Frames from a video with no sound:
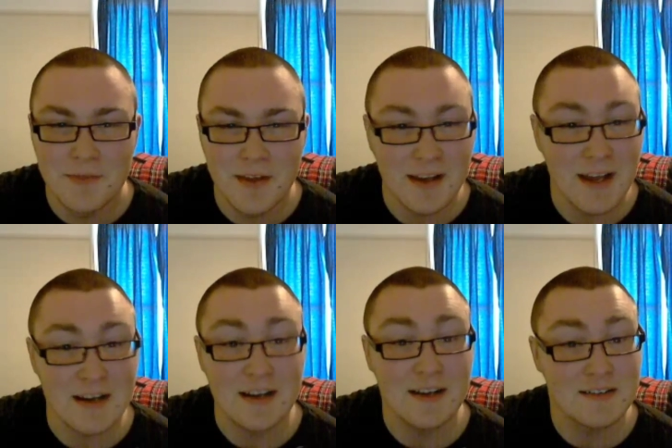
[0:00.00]
Again,
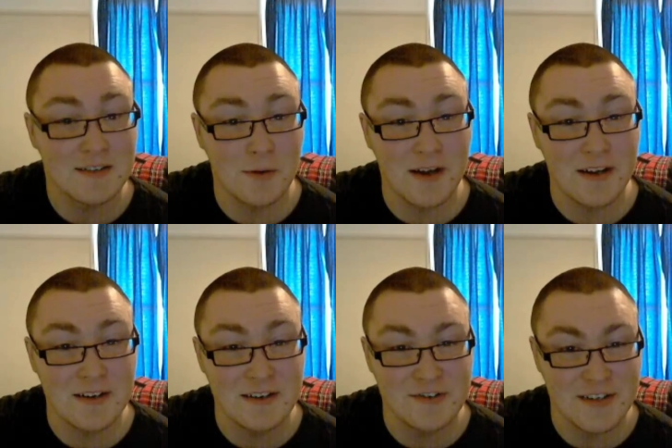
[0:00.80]
it is quite an
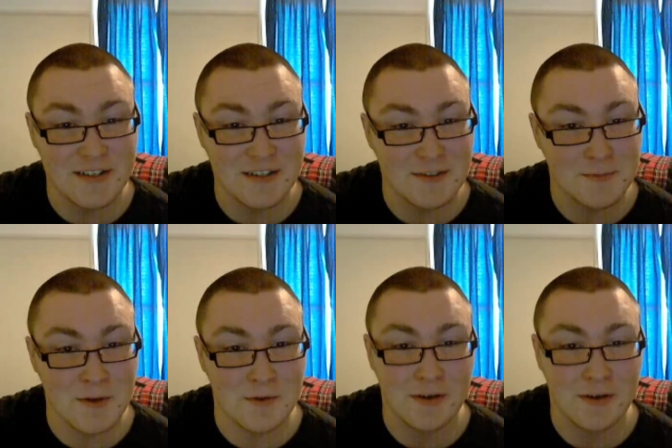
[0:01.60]
interesting smoke.